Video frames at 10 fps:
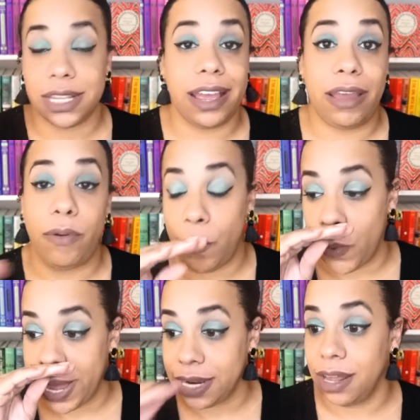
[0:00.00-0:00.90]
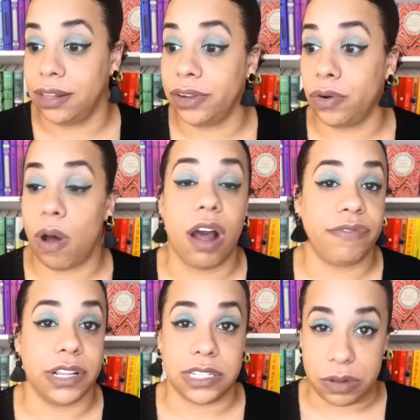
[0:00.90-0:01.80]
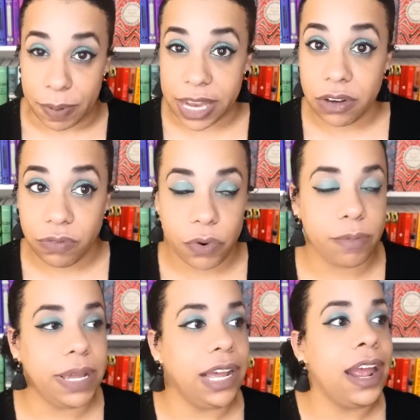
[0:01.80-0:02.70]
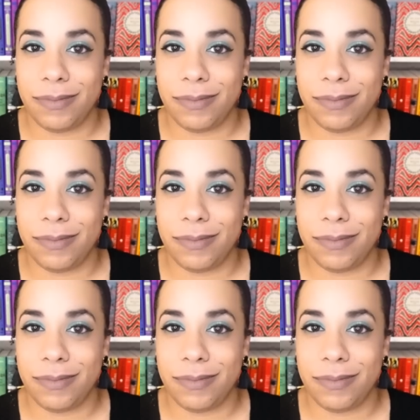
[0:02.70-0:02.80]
it went a little off the deep end for me,